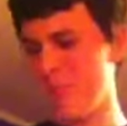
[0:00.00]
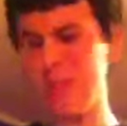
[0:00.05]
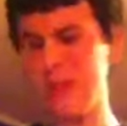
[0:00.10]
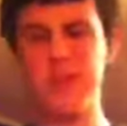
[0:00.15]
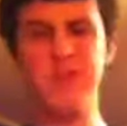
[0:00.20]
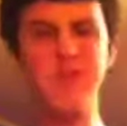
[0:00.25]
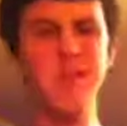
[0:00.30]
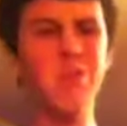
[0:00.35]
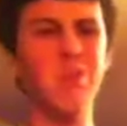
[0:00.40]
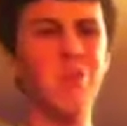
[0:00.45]
But
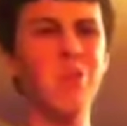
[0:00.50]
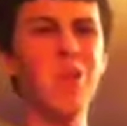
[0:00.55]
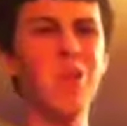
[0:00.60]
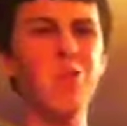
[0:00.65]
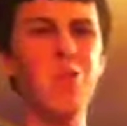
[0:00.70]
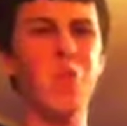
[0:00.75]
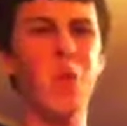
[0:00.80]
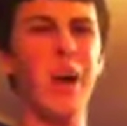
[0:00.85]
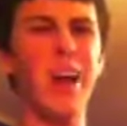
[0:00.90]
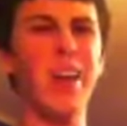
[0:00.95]
if he really
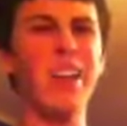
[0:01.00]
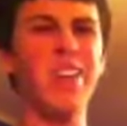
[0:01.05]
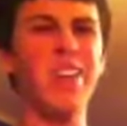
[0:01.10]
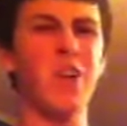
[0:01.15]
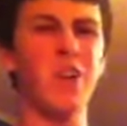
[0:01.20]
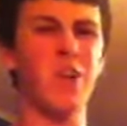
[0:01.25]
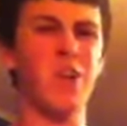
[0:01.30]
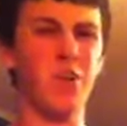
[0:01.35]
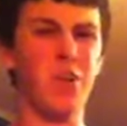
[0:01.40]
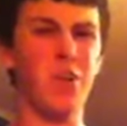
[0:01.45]
wanted to
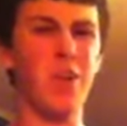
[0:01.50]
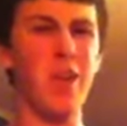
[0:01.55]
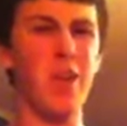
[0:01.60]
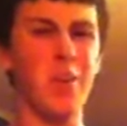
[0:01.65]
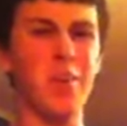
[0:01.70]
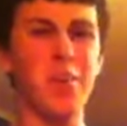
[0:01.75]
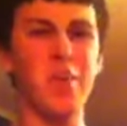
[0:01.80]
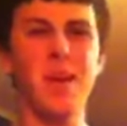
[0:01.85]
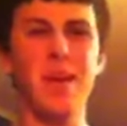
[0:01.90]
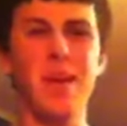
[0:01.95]
hurt
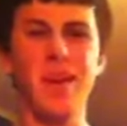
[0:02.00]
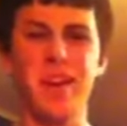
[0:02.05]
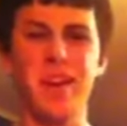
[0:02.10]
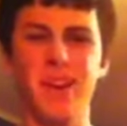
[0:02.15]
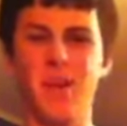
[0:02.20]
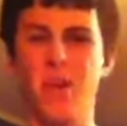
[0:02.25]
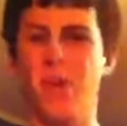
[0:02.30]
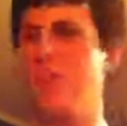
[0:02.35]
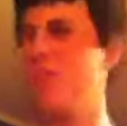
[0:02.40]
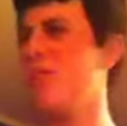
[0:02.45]
him, you
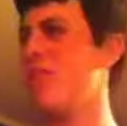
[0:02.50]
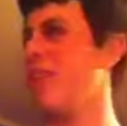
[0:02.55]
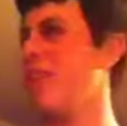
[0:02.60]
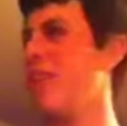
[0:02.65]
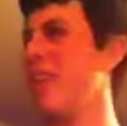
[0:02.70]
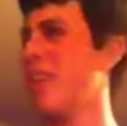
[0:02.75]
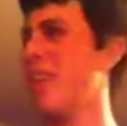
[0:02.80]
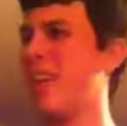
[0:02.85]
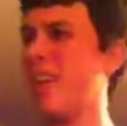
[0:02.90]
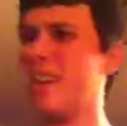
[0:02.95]
know, which
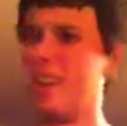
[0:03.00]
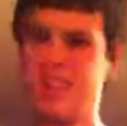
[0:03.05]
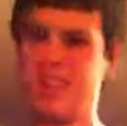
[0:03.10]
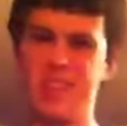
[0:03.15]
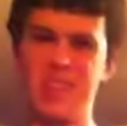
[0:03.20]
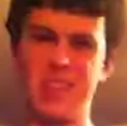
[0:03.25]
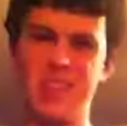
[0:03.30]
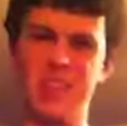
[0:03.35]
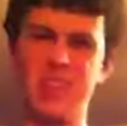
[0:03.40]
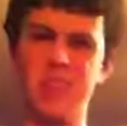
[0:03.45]

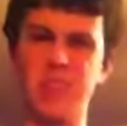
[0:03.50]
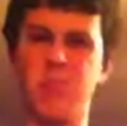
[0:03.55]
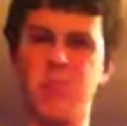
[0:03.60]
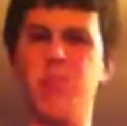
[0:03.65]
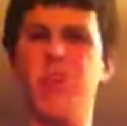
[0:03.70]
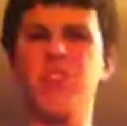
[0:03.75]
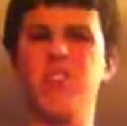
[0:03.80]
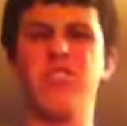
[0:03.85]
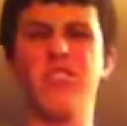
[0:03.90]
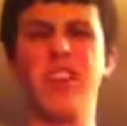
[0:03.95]
that's the
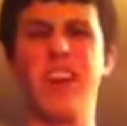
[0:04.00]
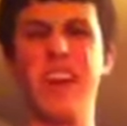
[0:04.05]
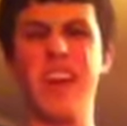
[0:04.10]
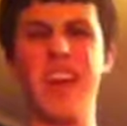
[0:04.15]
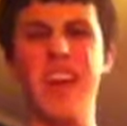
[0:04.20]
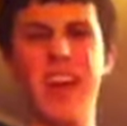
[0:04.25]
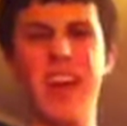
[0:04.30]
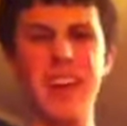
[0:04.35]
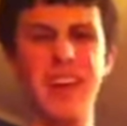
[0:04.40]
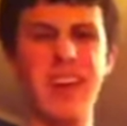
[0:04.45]
impression I
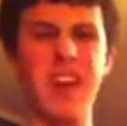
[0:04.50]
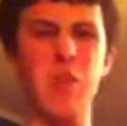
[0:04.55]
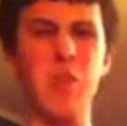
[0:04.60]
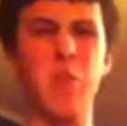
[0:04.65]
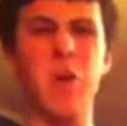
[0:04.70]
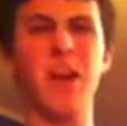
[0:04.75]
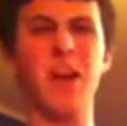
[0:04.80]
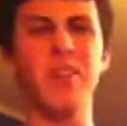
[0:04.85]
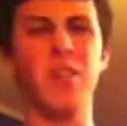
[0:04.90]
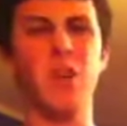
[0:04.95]
got, Kane
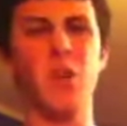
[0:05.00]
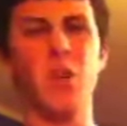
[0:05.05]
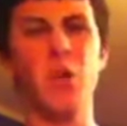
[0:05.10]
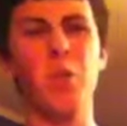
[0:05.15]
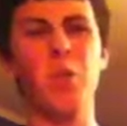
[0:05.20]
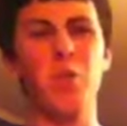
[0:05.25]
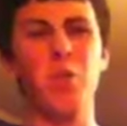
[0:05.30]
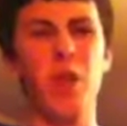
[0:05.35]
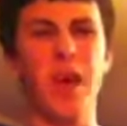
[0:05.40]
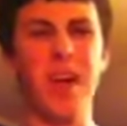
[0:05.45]
wanted to
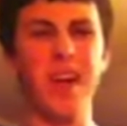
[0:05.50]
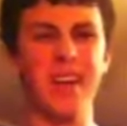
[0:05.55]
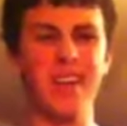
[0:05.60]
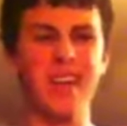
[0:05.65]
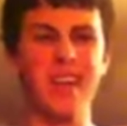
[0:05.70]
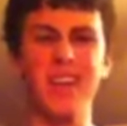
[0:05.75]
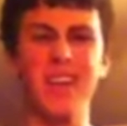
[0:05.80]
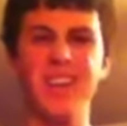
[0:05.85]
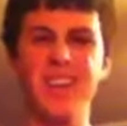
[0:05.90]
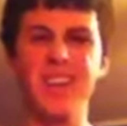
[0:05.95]
hurt Bryan,
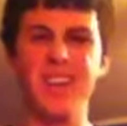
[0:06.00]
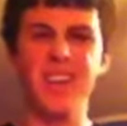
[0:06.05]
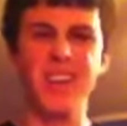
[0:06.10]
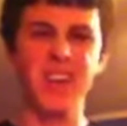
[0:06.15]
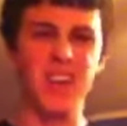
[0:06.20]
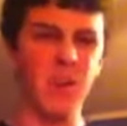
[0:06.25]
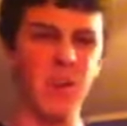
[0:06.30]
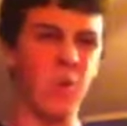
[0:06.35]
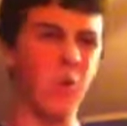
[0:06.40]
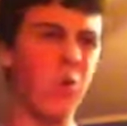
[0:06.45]

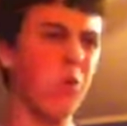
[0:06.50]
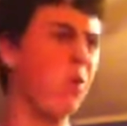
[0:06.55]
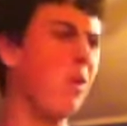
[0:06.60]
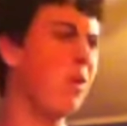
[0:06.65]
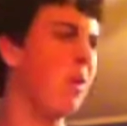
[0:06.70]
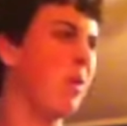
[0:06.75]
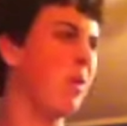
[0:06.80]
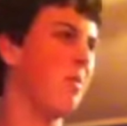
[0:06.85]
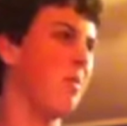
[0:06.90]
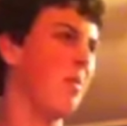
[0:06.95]
you know,
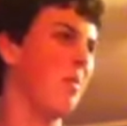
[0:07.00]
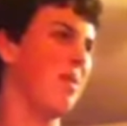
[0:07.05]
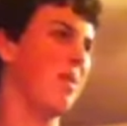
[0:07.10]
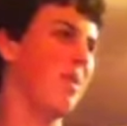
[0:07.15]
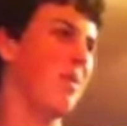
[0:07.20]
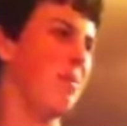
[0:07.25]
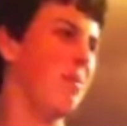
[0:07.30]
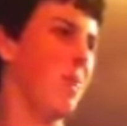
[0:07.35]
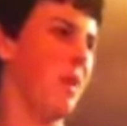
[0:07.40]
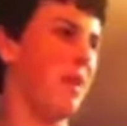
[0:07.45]

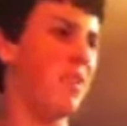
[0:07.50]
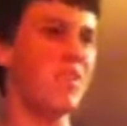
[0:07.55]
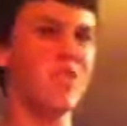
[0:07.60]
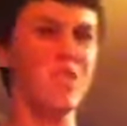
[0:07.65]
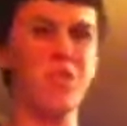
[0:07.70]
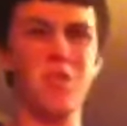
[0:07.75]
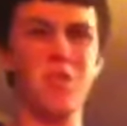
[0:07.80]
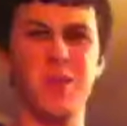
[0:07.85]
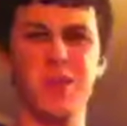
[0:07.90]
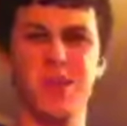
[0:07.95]
make
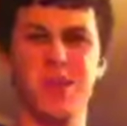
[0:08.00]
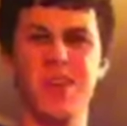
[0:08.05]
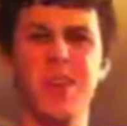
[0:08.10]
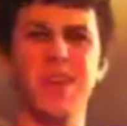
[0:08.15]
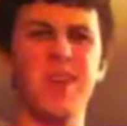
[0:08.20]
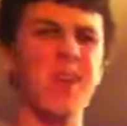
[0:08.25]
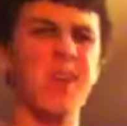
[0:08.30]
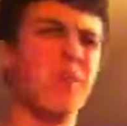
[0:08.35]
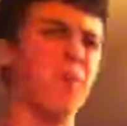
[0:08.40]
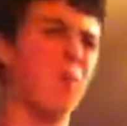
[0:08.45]
sure he
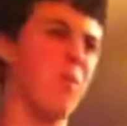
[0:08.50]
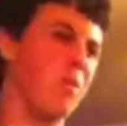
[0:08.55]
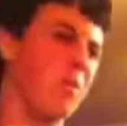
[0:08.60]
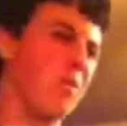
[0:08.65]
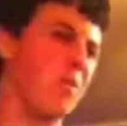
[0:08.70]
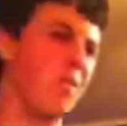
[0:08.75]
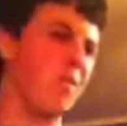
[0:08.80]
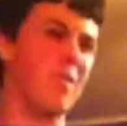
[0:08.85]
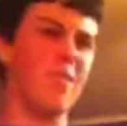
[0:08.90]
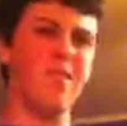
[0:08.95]

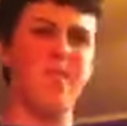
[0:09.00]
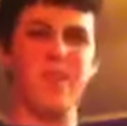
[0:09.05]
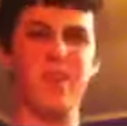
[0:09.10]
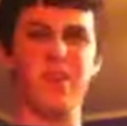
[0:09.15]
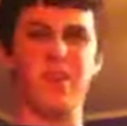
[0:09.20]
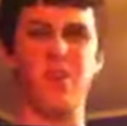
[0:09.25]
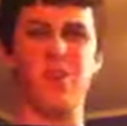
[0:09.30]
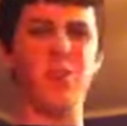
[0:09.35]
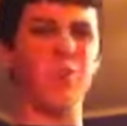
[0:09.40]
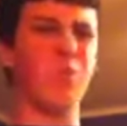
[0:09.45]
wasn't, you
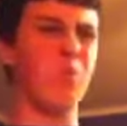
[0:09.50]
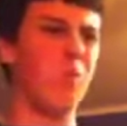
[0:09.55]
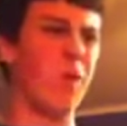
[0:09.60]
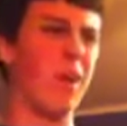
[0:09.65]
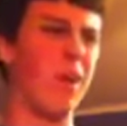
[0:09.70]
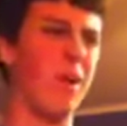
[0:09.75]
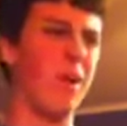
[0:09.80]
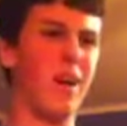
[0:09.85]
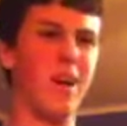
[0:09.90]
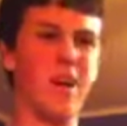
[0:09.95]
know,
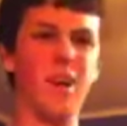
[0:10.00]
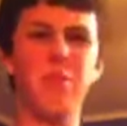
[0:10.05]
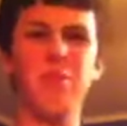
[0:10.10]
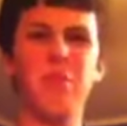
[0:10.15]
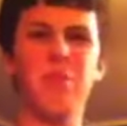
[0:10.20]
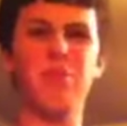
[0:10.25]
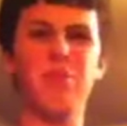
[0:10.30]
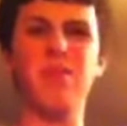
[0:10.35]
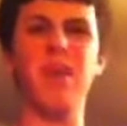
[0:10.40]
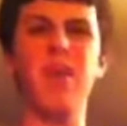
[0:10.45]
100%
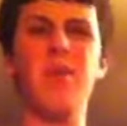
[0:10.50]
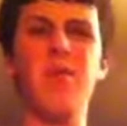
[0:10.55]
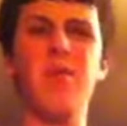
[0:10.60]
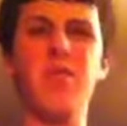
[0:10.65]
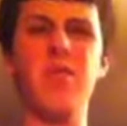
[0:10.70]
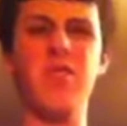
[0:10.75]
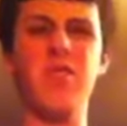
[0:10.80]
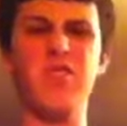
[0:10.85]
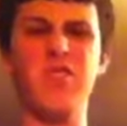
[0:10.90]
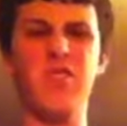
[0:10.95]

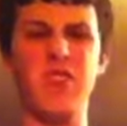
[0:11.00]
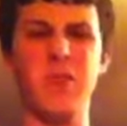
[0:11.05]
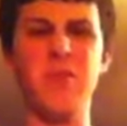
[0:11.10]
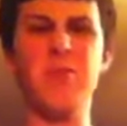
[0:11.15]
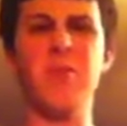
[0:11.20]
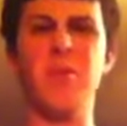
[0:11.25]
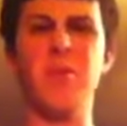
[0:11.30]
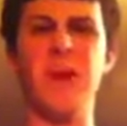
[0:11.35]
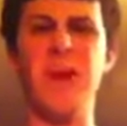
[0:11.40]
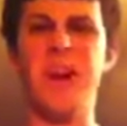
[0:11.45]
for the
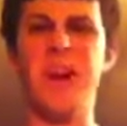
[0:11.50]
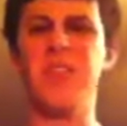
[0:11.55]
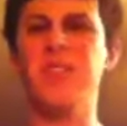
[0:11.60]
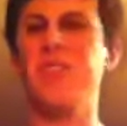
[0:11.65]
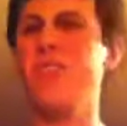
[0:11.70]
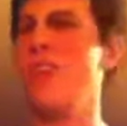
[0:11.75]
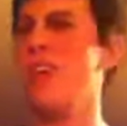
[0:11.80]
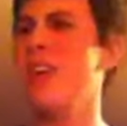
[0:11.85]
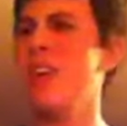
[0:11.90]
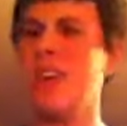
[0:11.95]
chamber
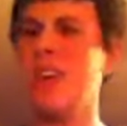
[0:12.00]
match.